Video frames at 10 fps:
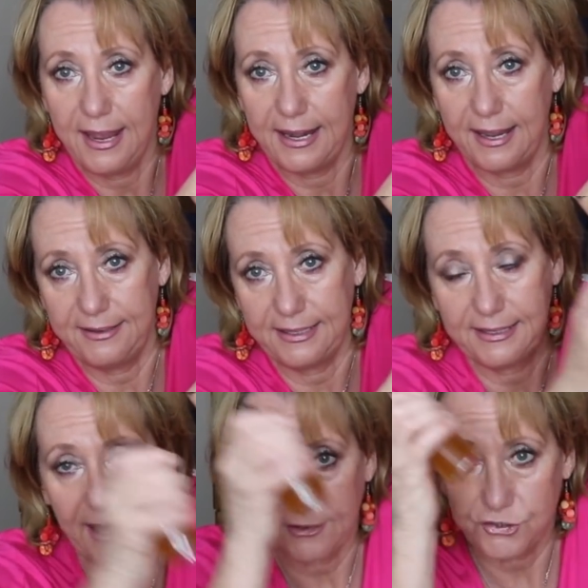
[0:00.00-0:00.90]
And I didn't
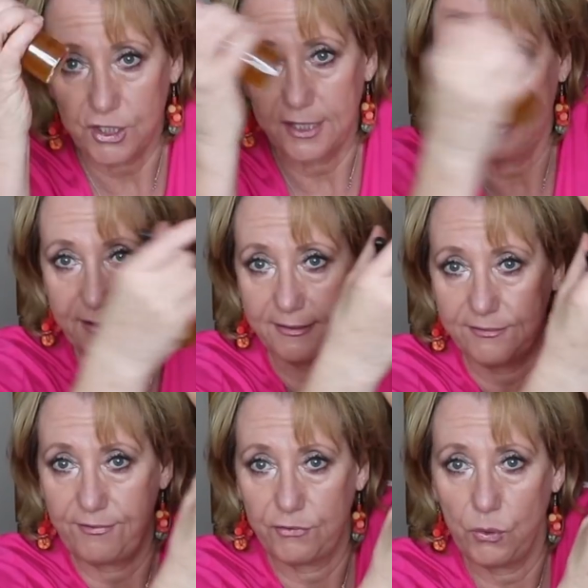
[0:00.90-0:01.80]
catch it,
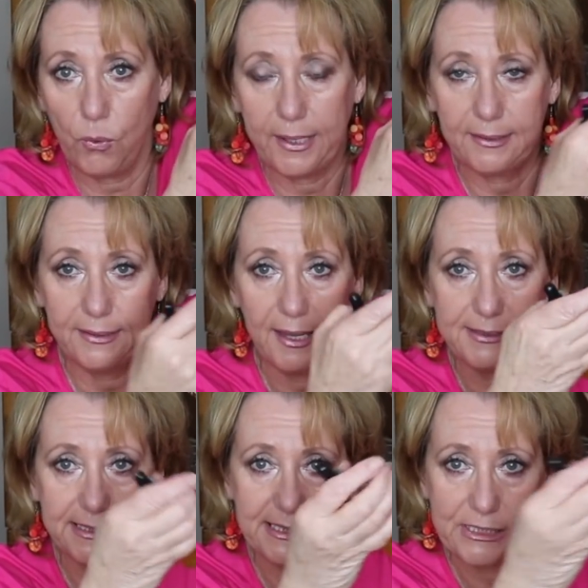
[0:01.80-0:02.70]
it's very oily, I
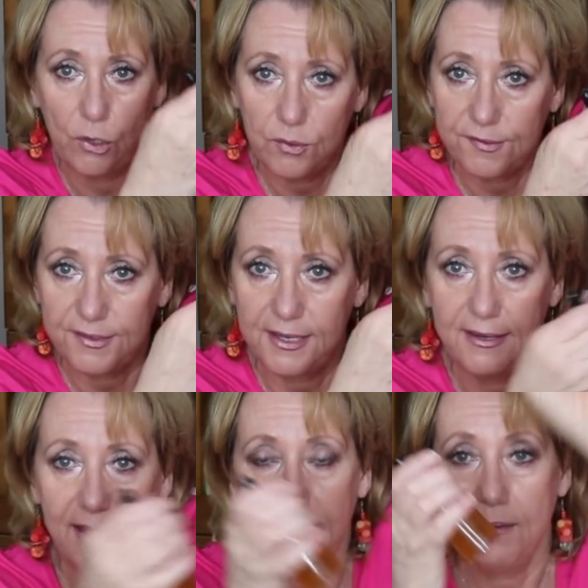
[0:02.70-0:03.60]
didn't notice
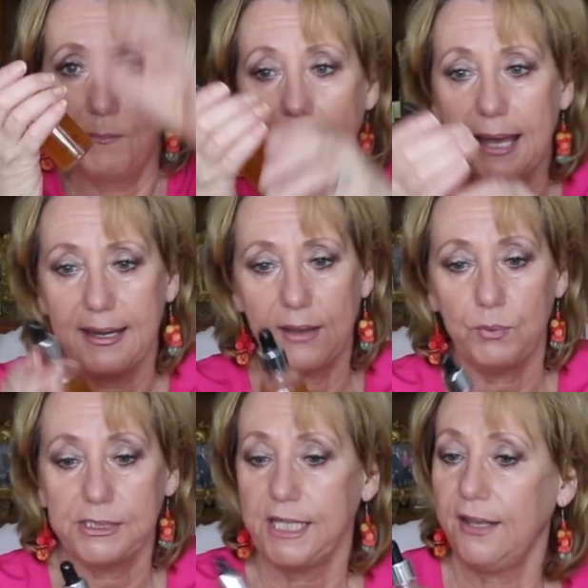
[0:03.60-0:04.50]
it. But I
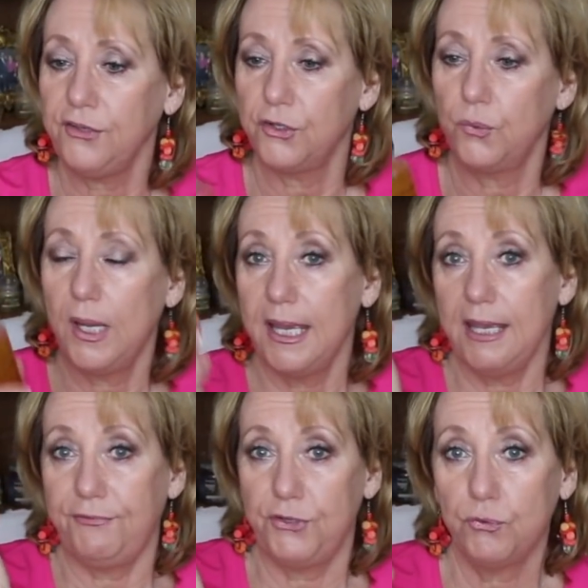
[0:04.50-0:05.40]
will tell you,
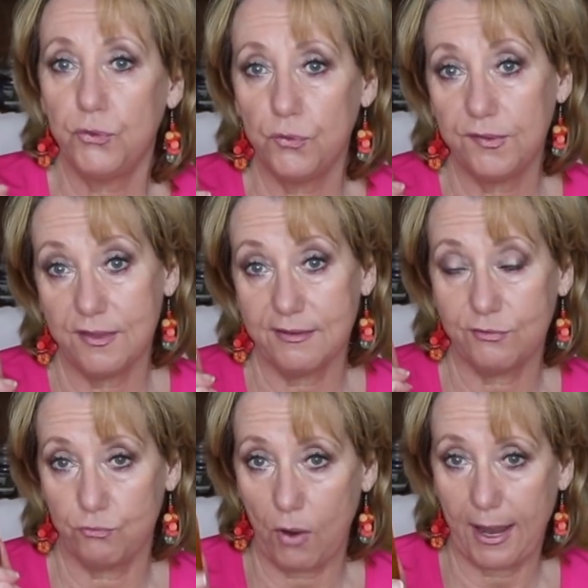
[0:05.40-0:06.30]
if you use
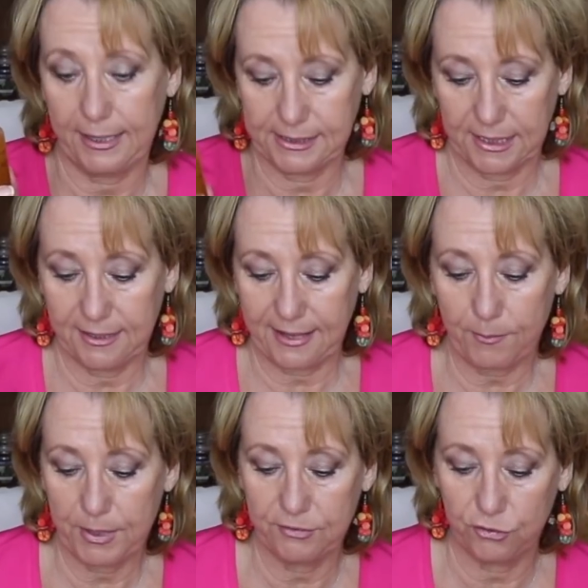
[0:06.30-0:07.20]
this right, and
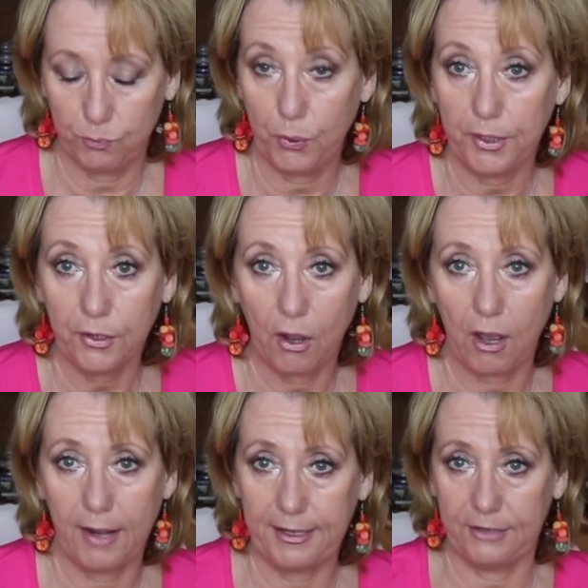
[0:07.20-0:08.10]
that means you put it
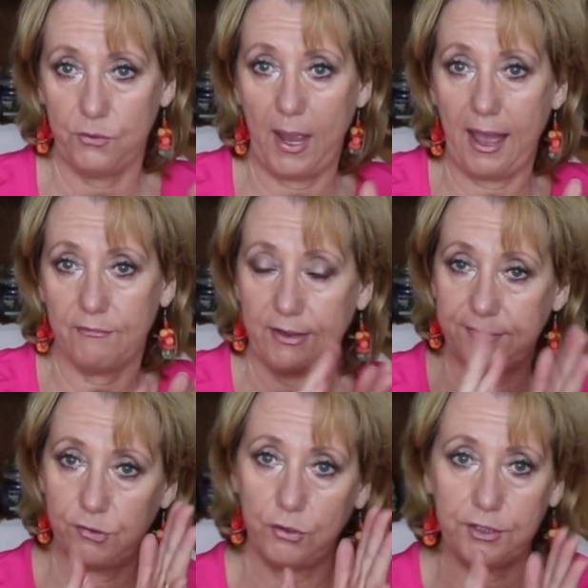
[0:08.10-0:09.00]
on and you have a
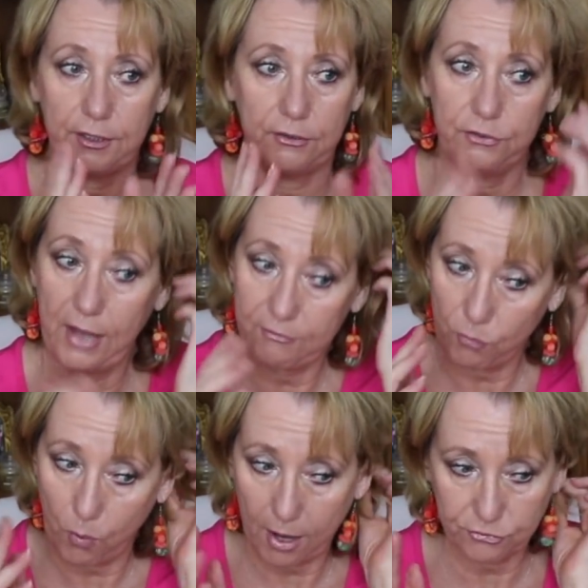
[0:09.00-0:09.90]
circular, you have
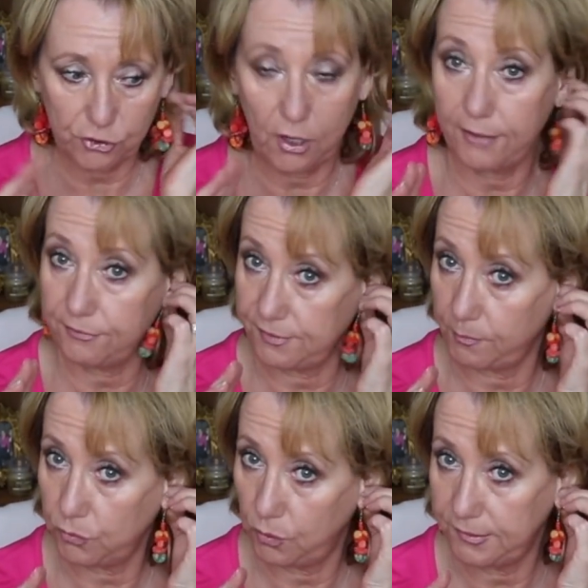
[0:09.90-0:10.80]
a washcloth of
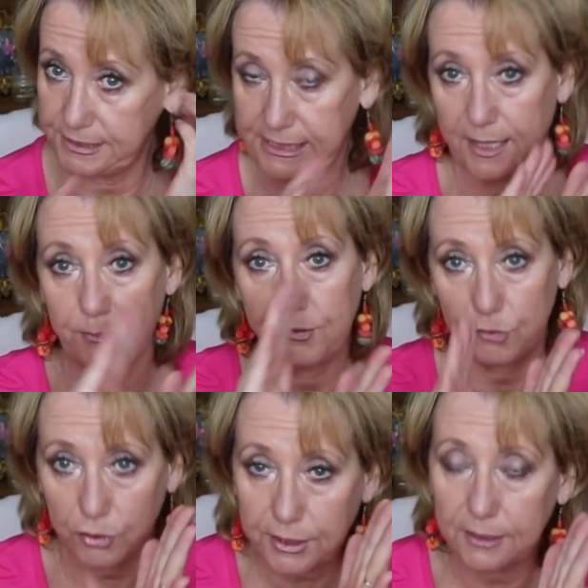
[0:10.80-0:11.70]
some sort, the damp
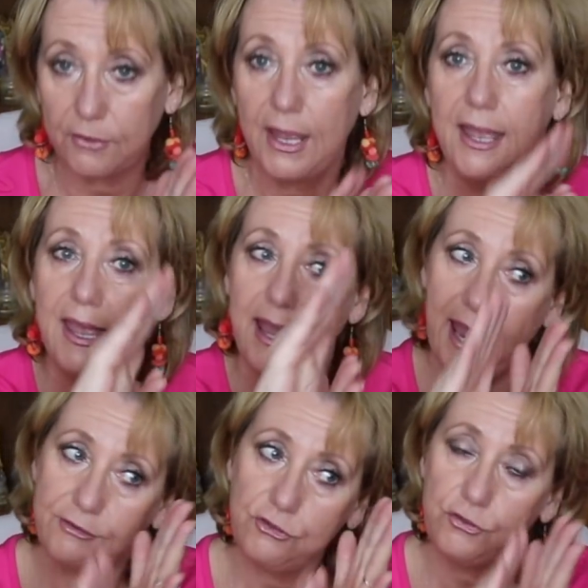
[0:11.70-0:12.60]
circular,
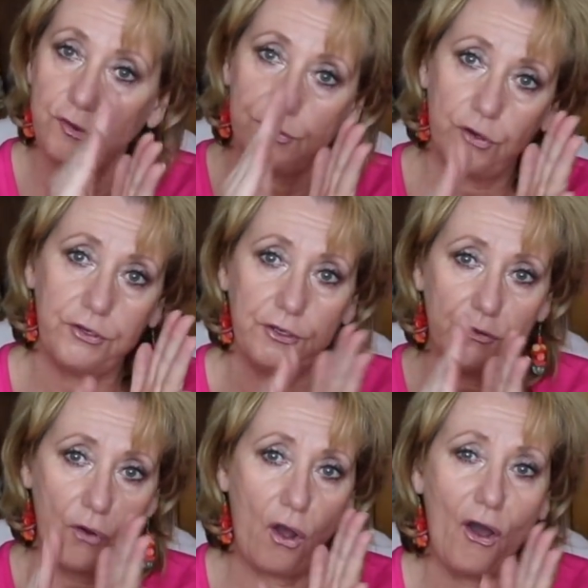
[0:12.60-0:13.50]
and you do
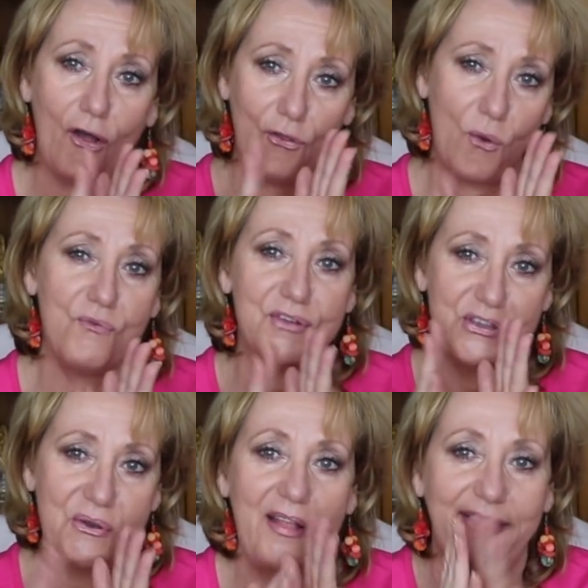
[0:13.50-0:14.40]
circular all over
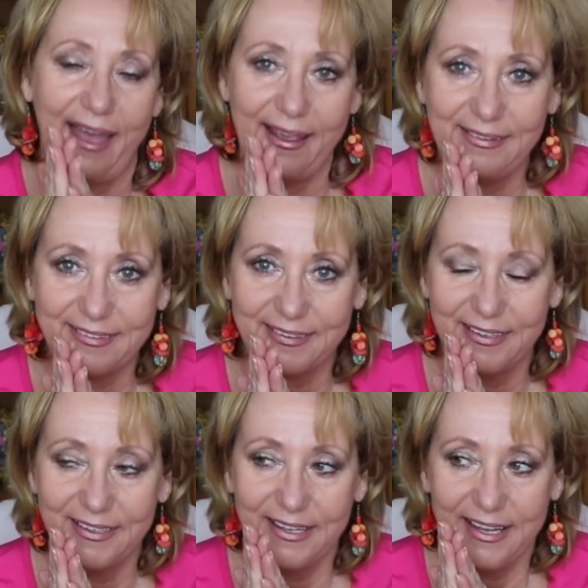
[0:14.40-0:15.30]
your legs,
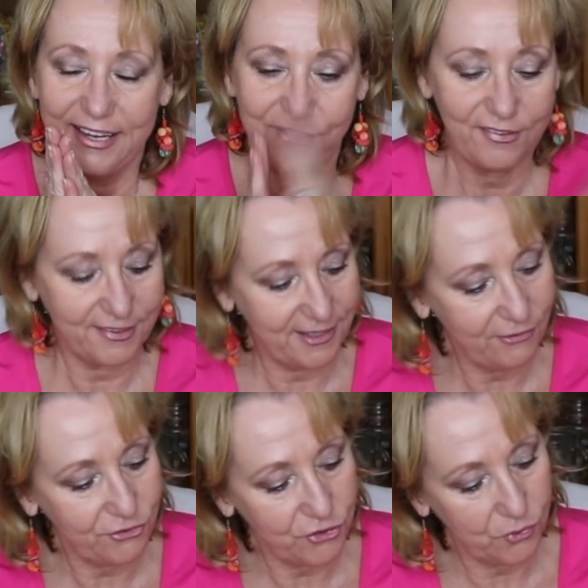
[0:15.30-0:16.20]
it just
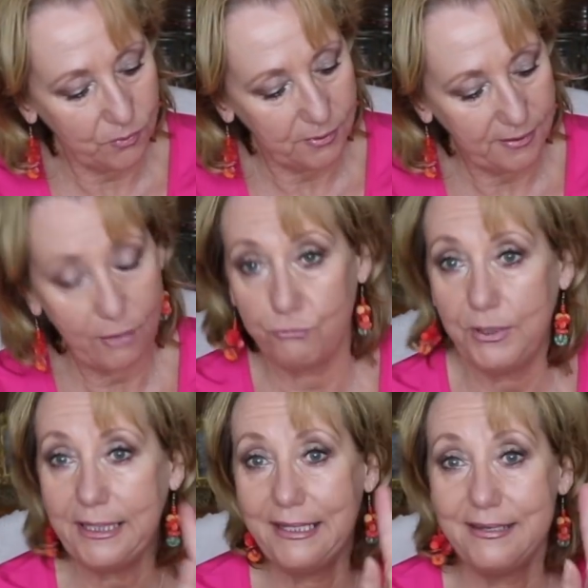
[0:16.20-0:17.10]
gives you a
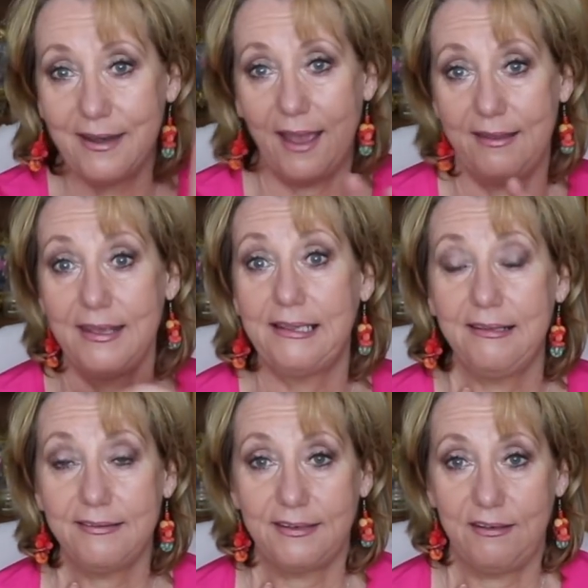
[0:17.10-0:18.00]
really nice, at
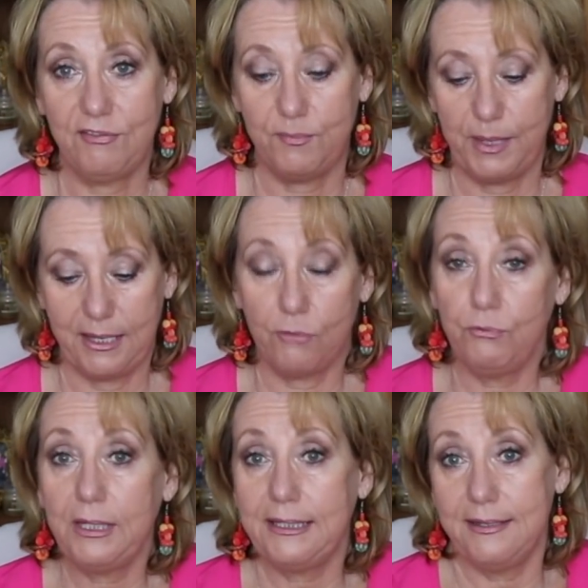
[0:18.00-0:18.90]
least it gives me a
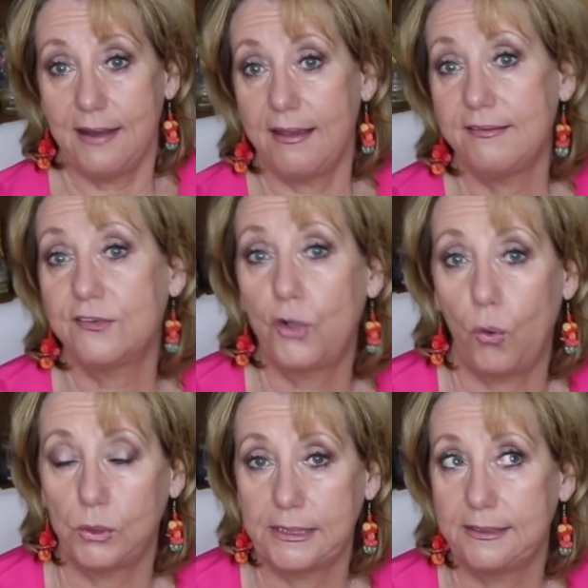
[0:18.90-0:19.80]
really nice
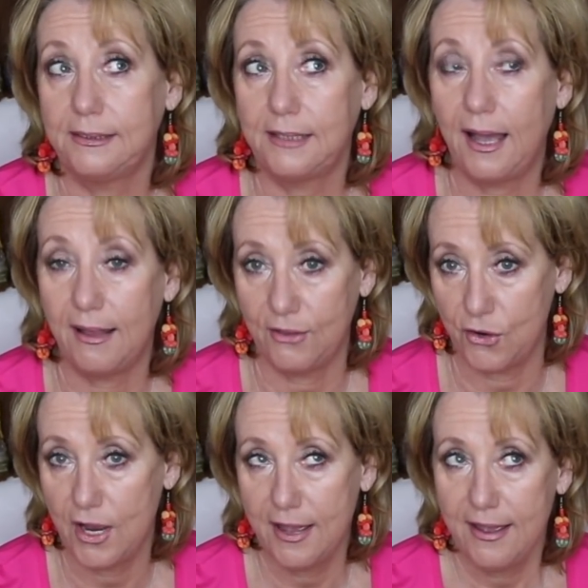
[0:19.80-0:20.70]
golden
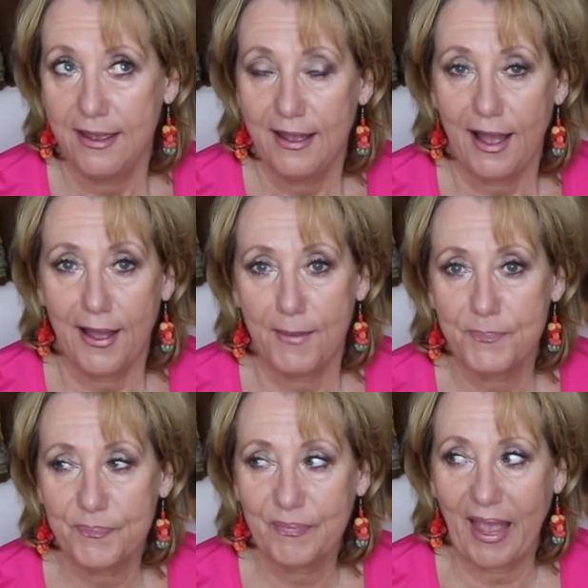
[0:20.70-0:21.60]
color.
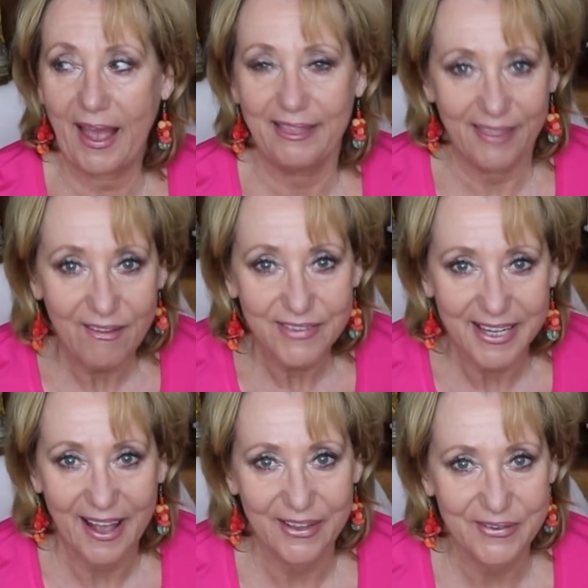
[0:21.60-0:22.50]
Um, I love the
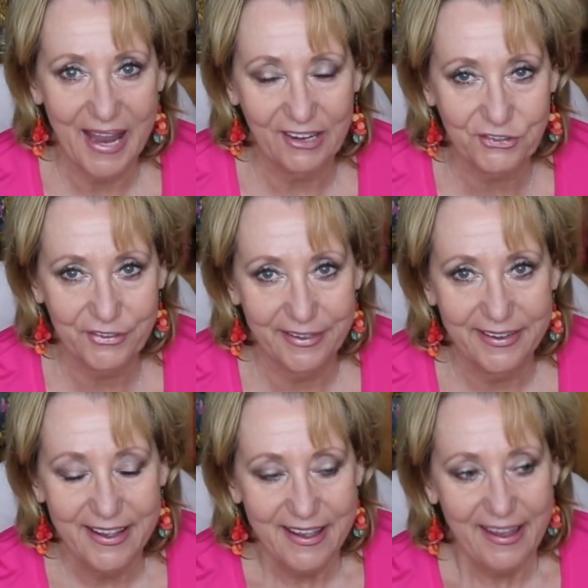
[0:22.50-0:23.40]
color
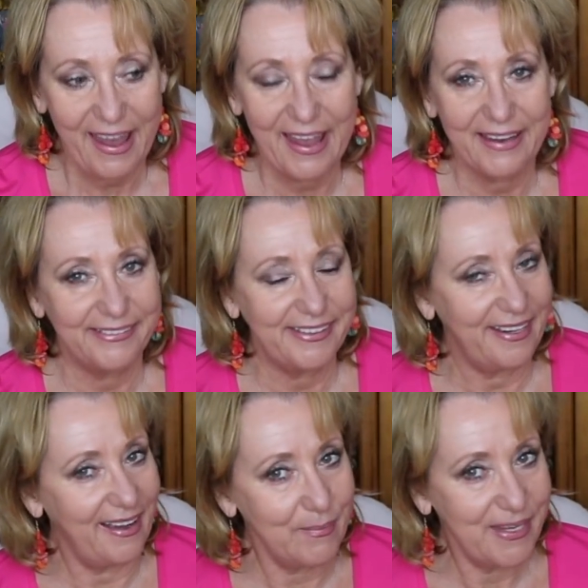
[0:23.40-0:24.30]
actually, and
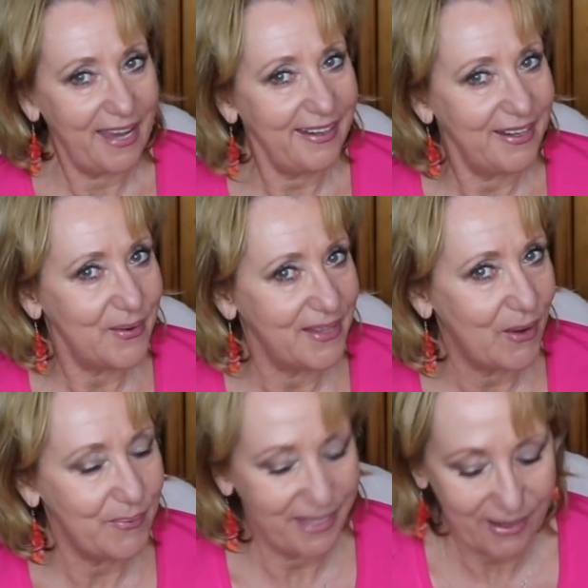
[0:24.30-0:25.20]
I'm getting it
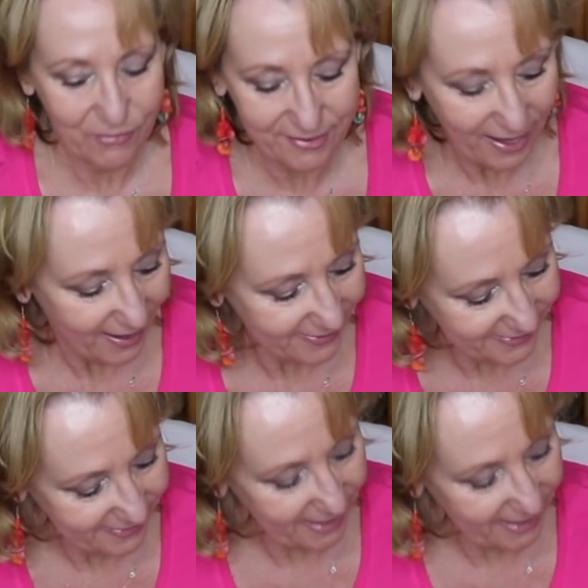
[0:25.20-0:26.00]
without being outside.